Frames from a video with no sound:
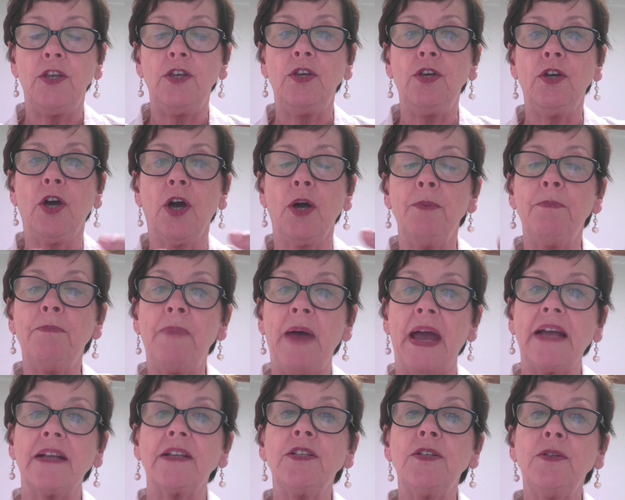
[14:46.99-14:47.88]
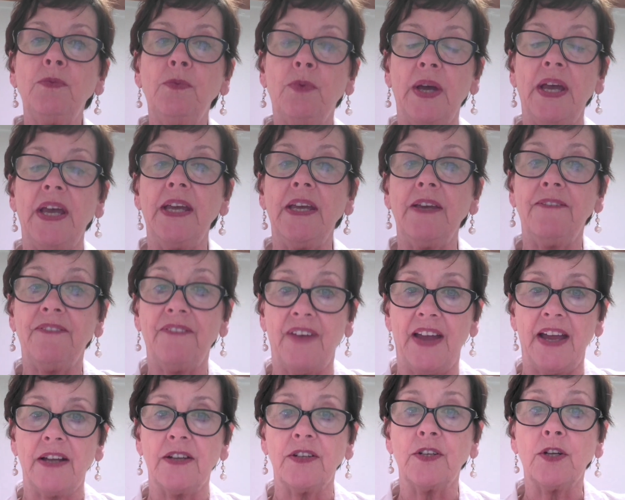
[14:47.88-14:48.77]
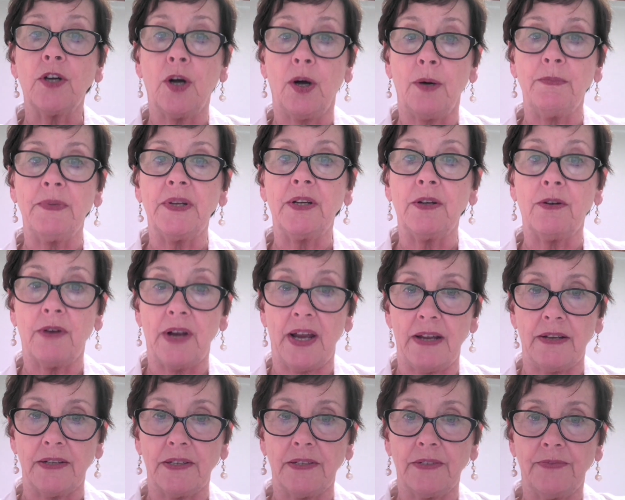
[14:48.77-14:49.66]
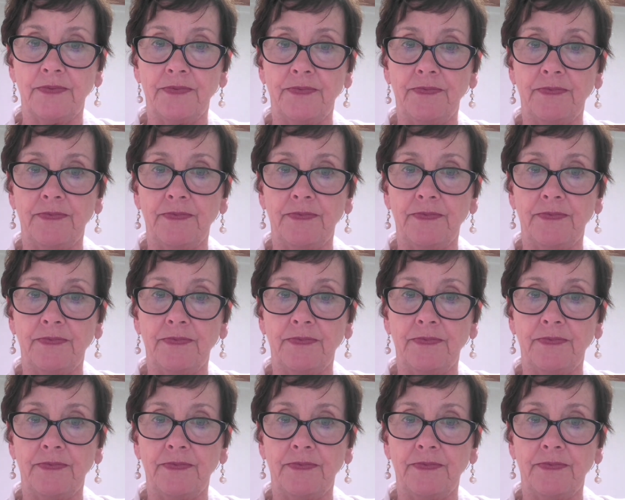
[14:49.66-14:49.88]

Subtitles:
you go back to where you found common ground.